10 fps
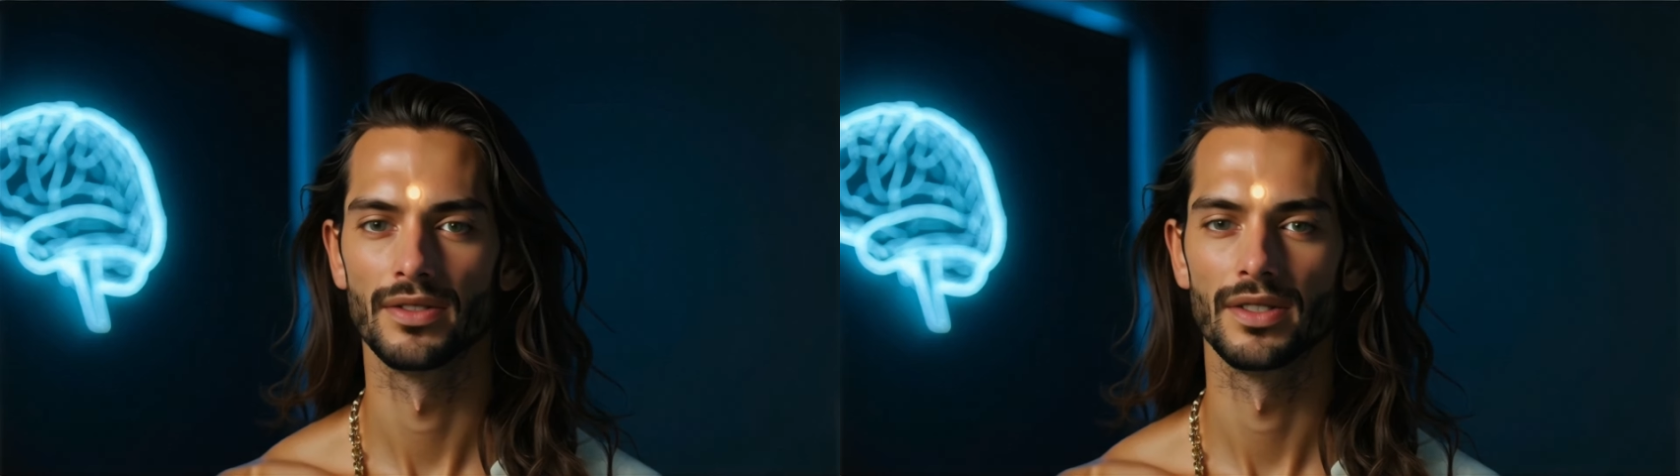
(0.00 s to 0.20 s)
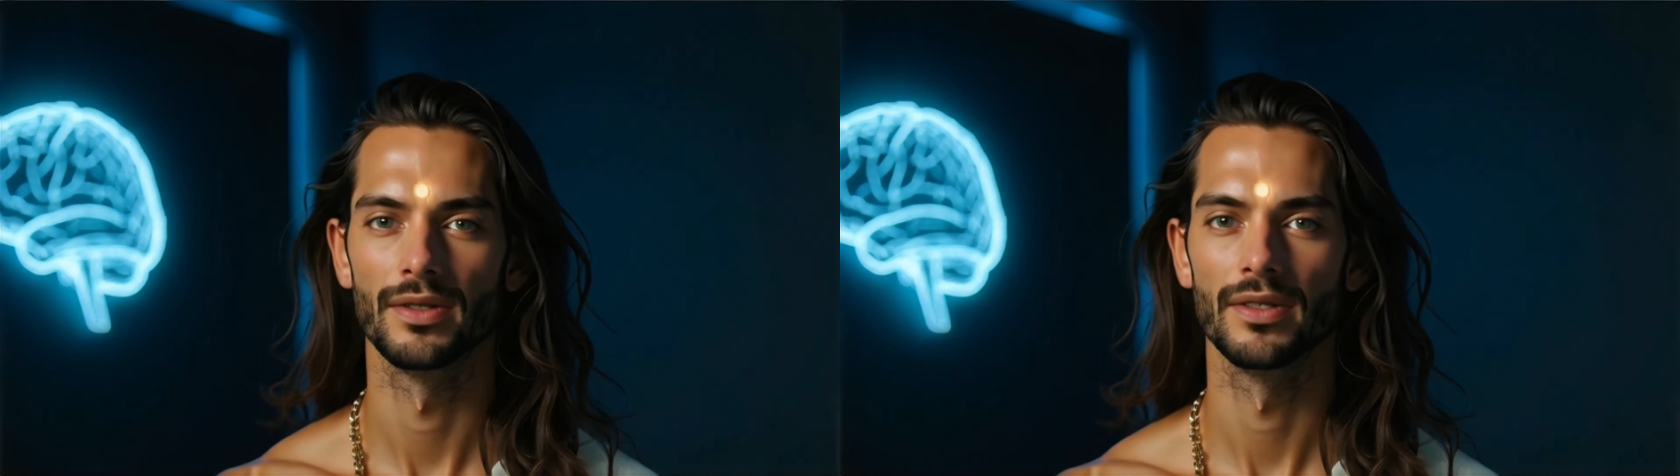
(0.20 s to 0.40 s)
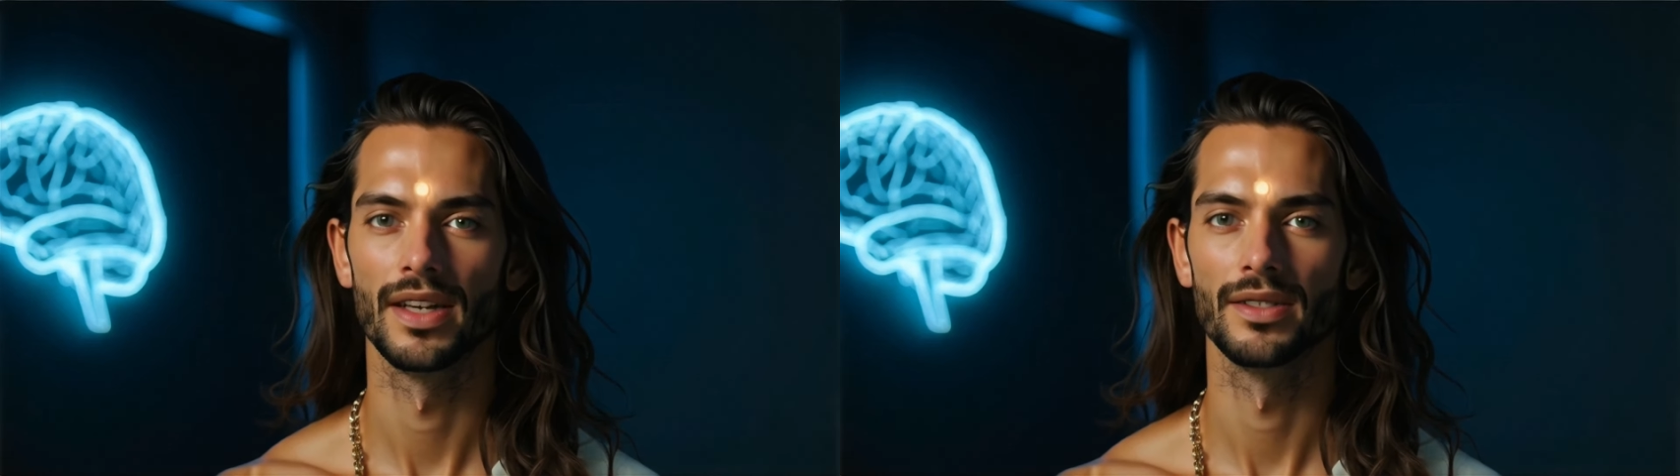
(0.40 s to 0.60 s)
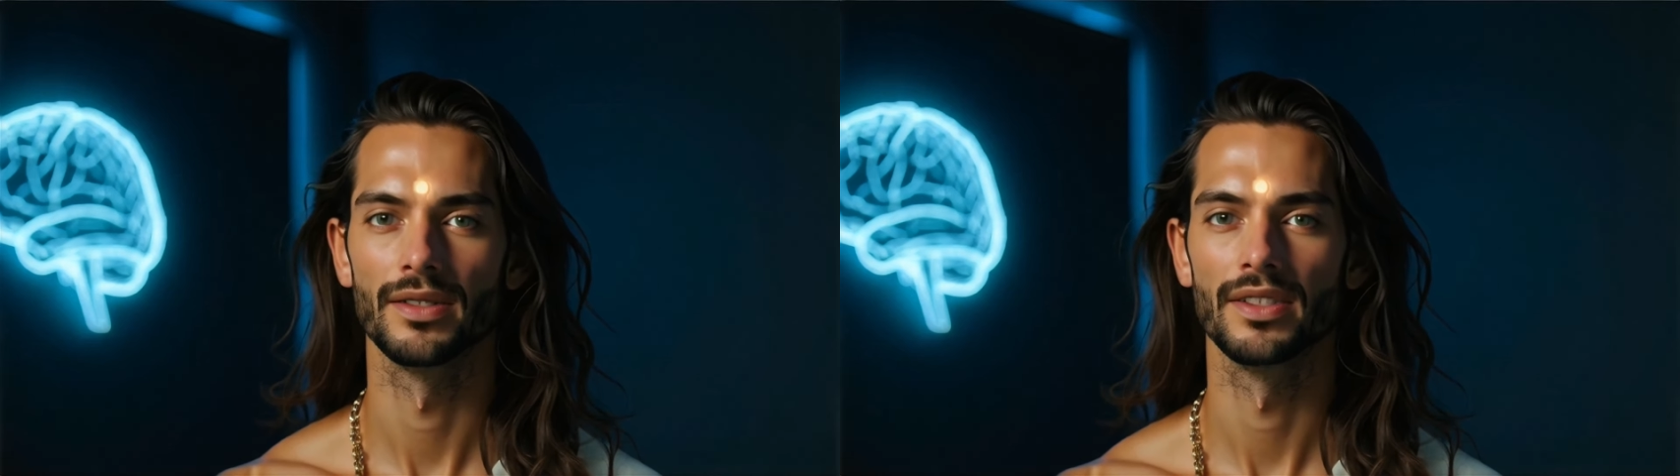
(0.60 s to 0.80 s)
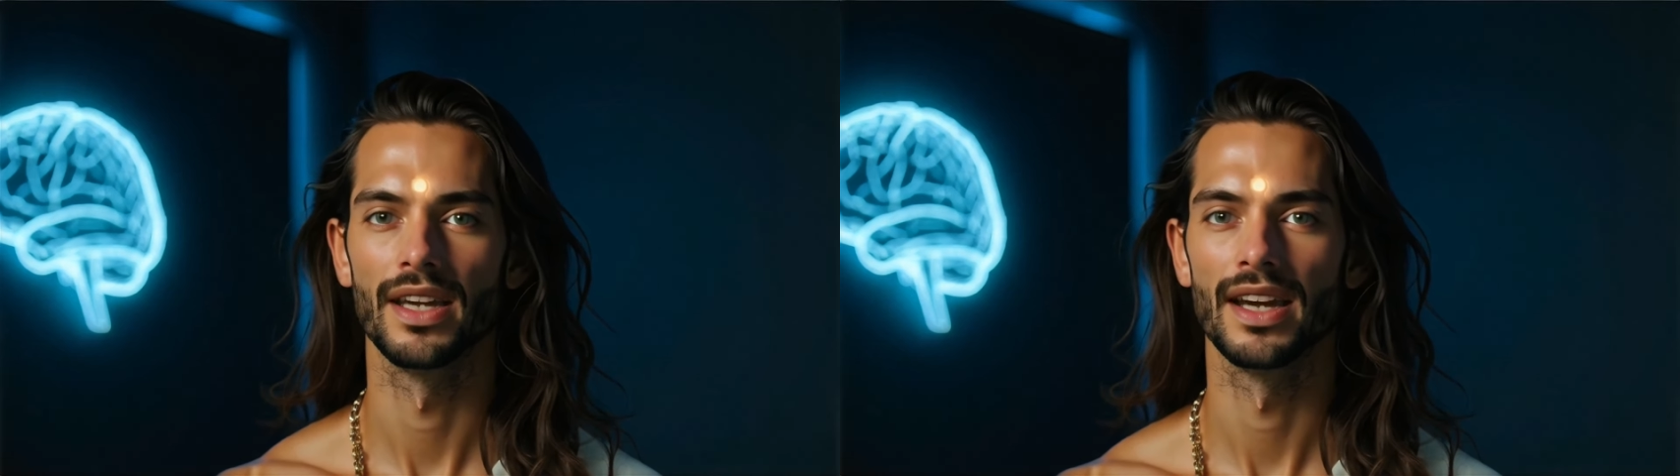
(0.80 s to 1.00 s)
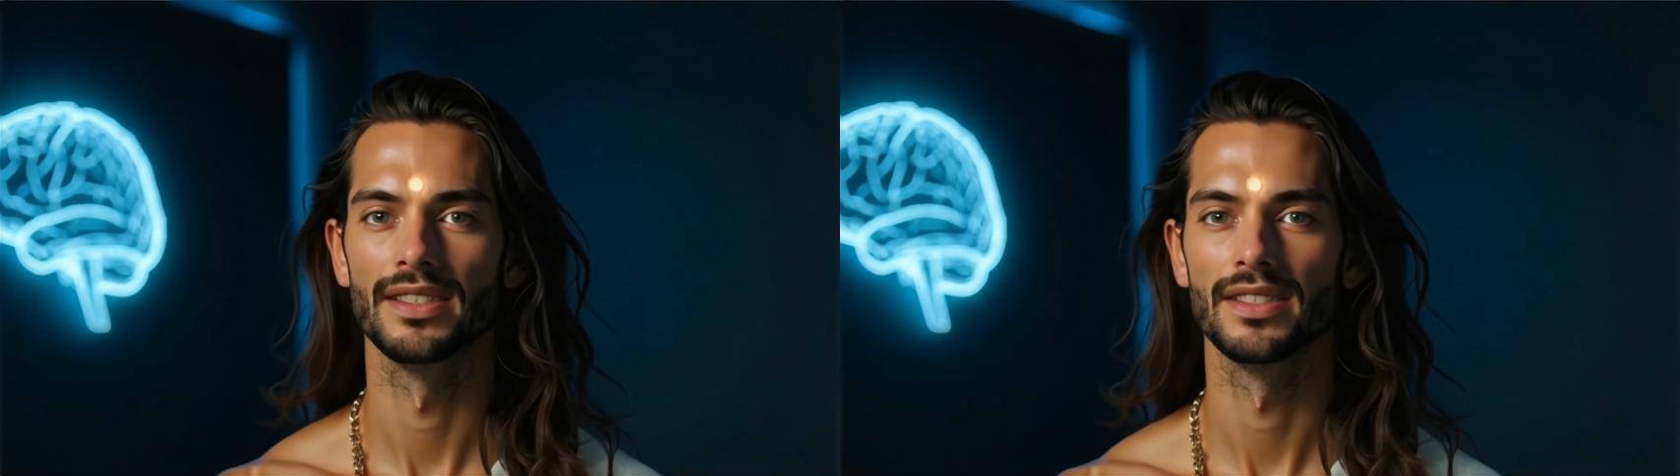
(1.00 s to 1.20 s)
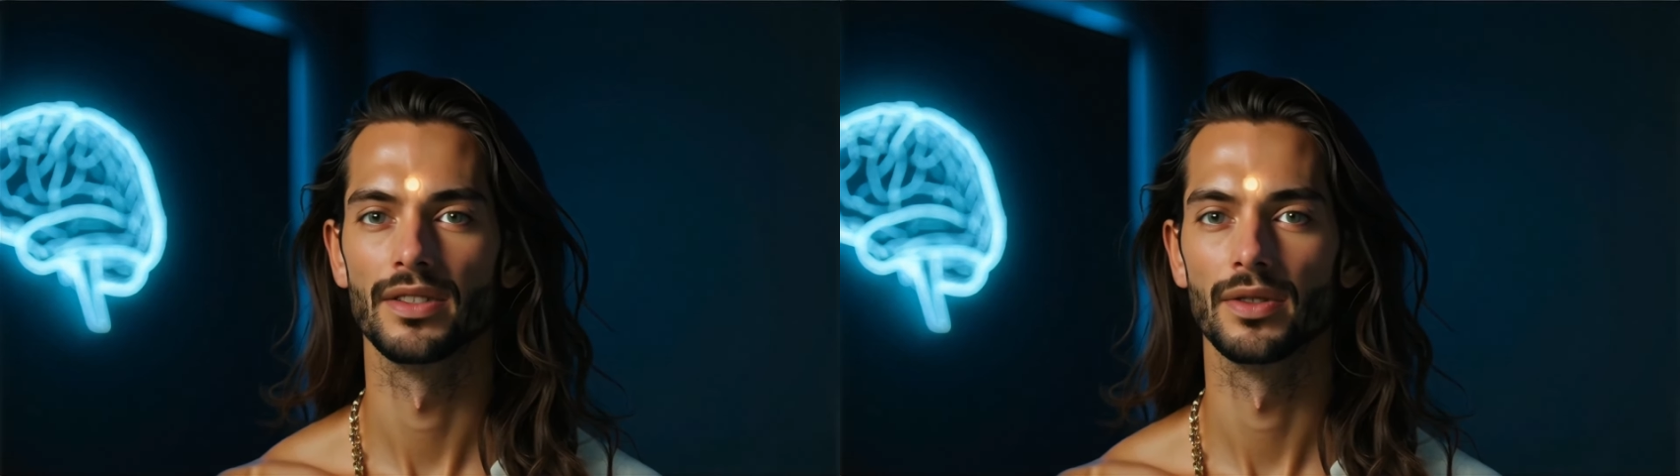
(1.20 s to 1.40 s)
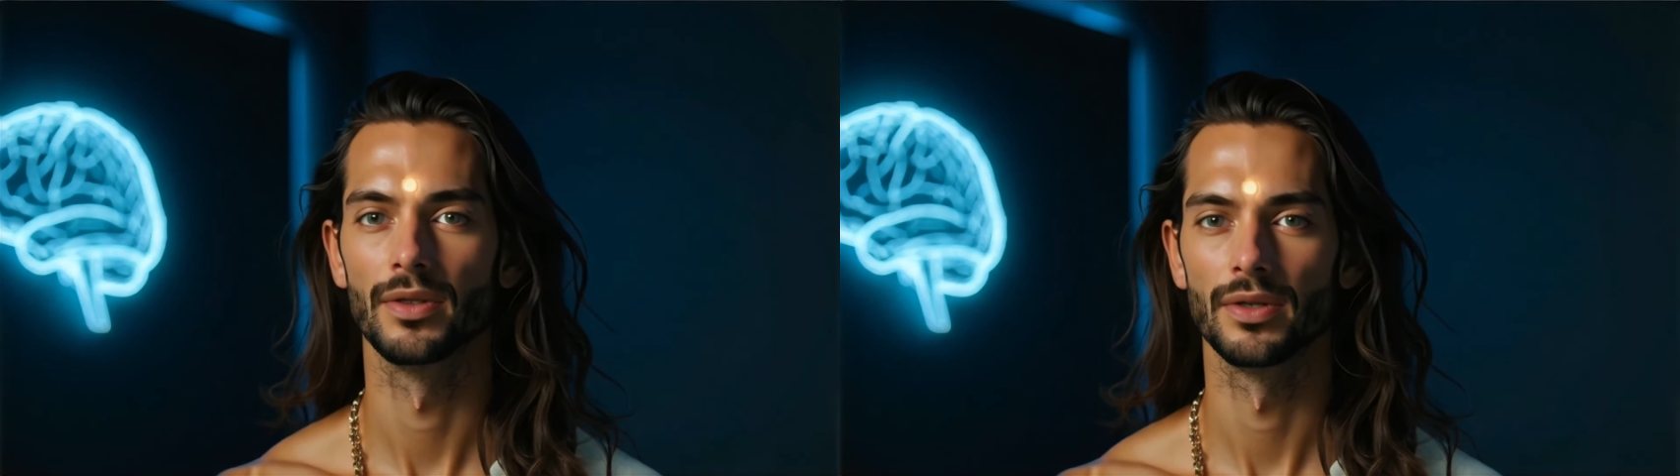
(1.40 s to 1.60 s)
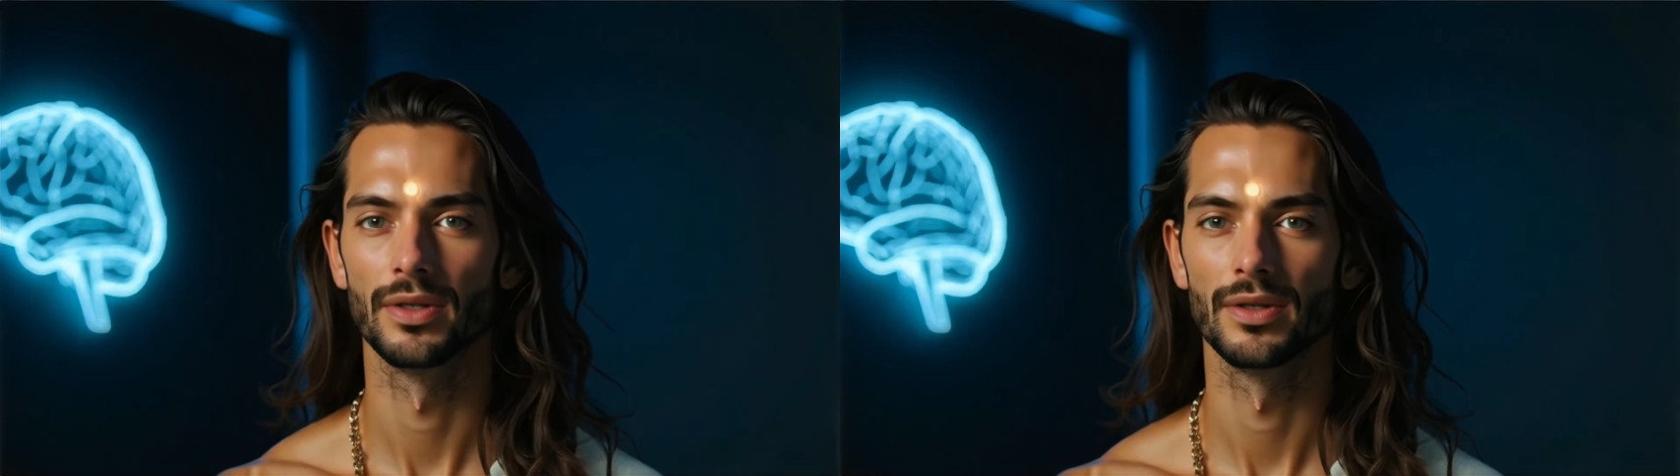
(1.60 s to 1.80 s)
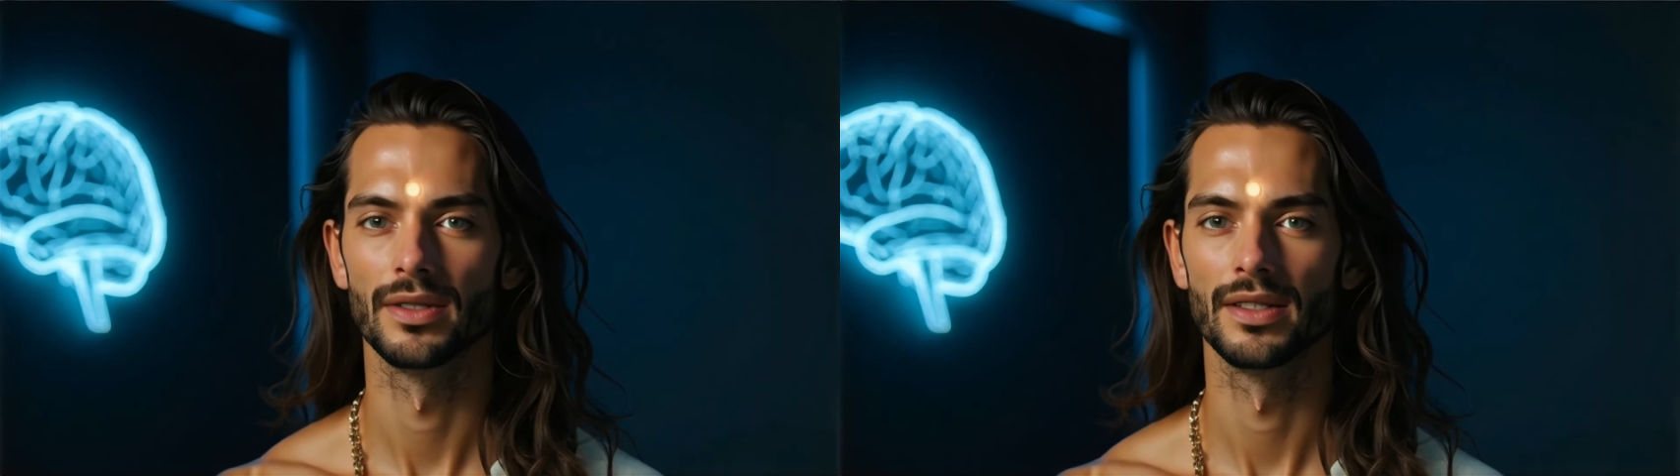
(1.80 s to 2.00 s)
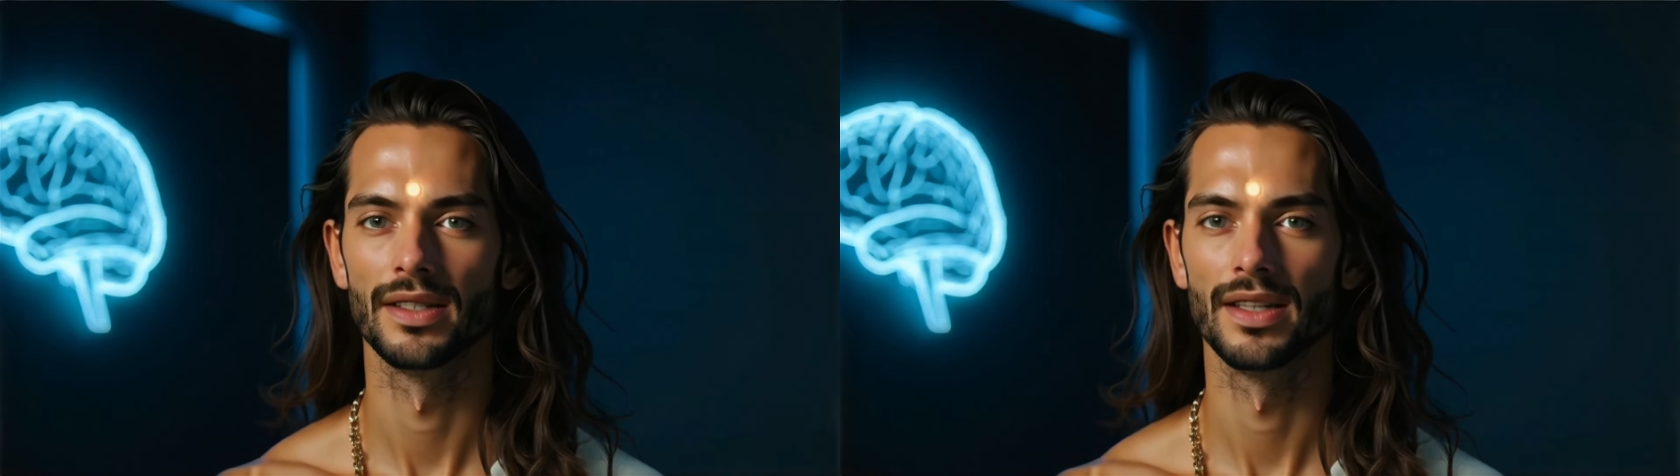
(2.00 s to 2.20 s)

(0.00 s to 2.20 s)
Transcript: physical exercise is crucial.